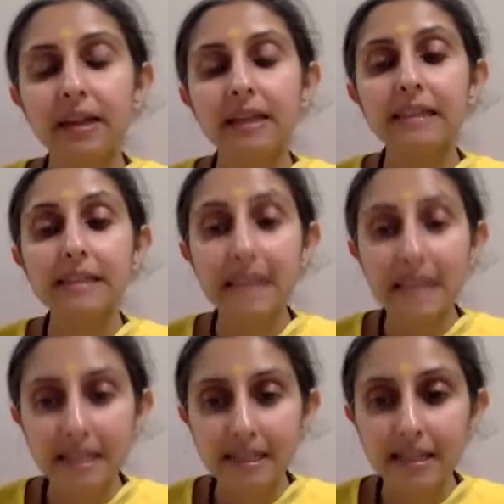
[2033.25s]
It
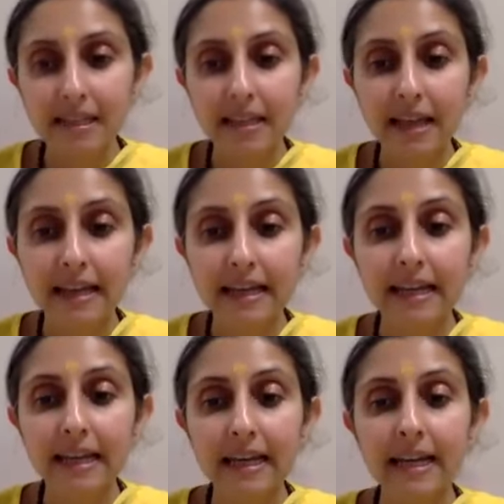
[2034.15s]
says like
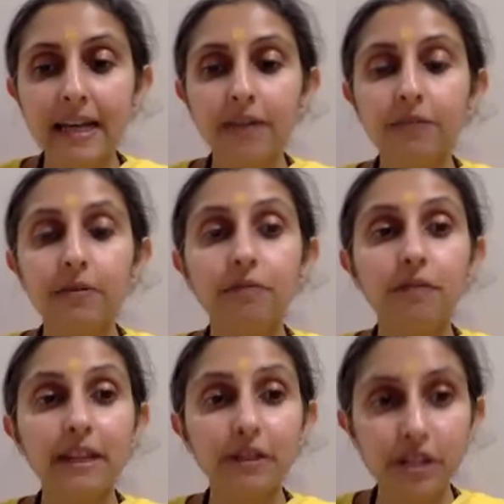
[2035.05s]
a
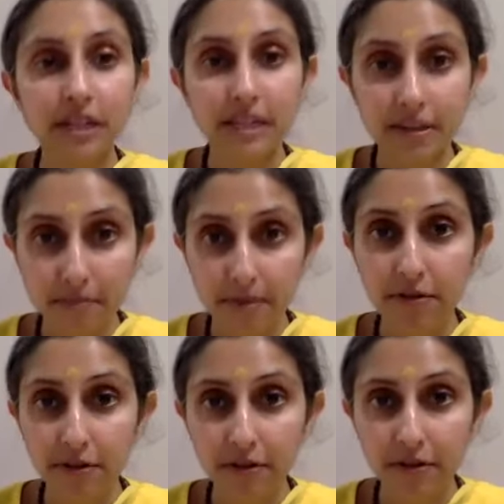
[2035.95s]
reflection in the
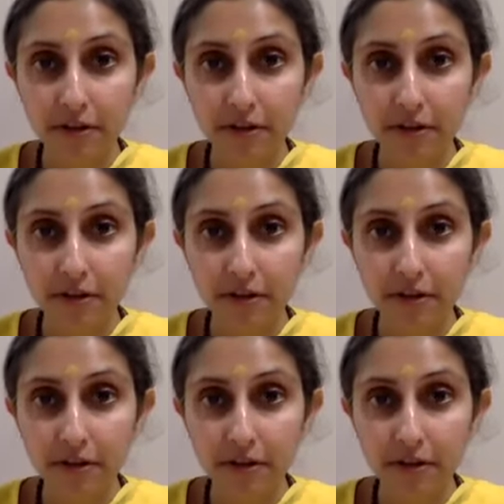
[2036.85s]
mirror.